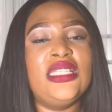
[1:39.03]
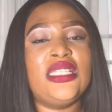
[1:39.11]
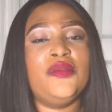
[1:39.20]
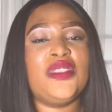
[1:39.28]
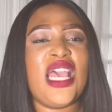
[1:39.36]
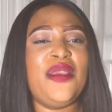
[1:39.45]

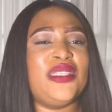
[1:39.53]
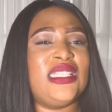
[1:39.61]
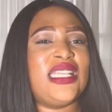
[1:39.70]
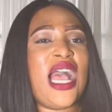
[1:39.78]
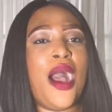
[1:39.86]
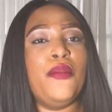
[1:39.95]
sometimes
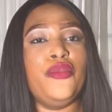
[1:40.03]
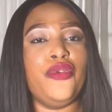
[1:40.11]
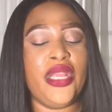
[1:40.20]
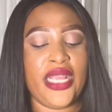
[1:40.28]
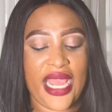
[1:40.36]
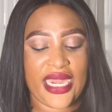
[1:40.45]
it's
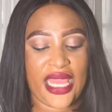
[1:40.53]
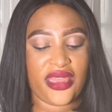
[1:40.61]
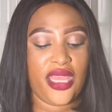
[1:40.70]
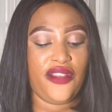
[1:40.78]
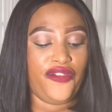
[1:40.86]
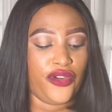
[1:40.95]
ambery, and I
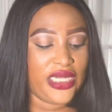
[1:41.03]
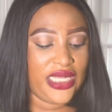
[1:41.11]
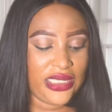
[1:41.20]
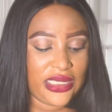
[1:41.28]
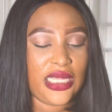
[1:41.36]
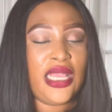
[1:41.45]
think for
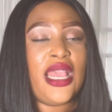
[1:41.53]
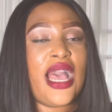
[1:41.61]
this